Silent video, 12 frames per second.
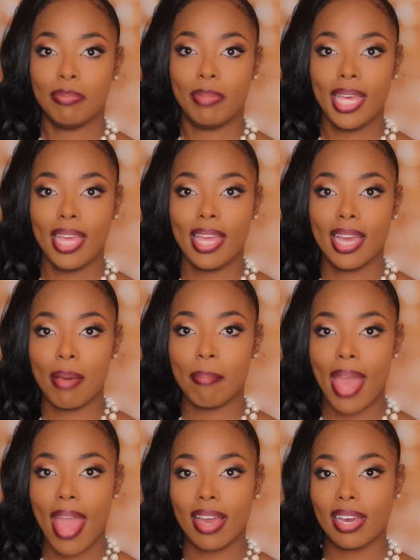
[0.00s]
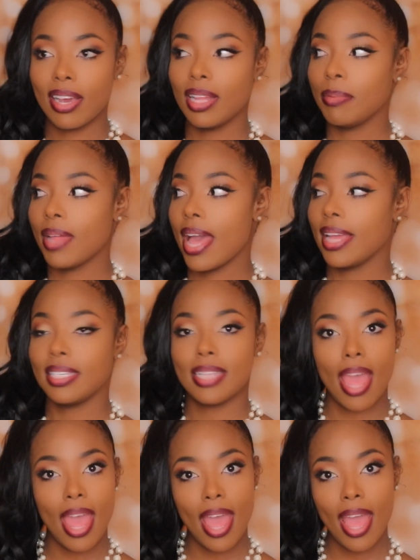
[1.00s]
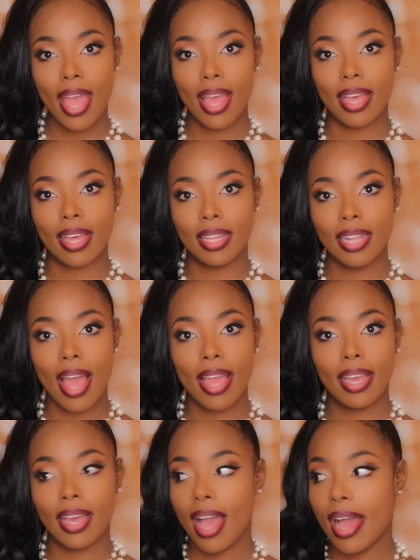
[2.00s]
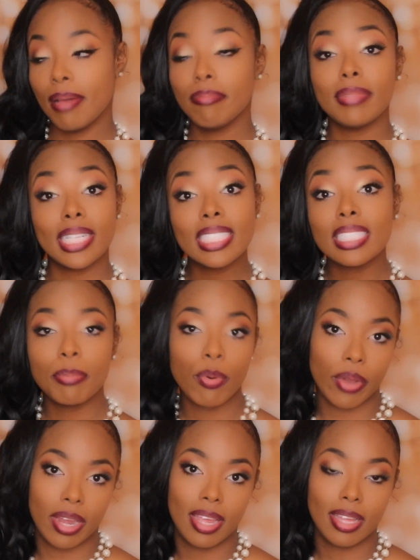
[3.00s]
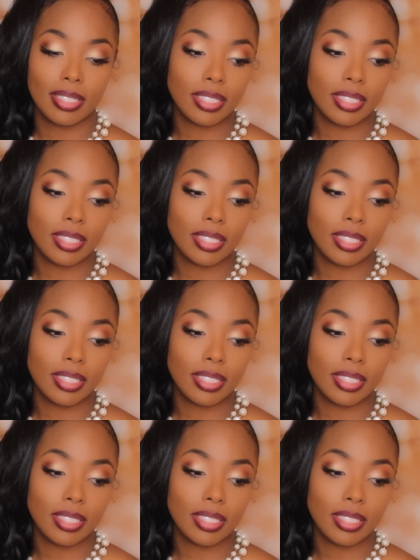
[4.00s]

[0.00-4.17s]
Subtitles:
Being a MAC girl, I'm like, dang, like, I'm disappointed.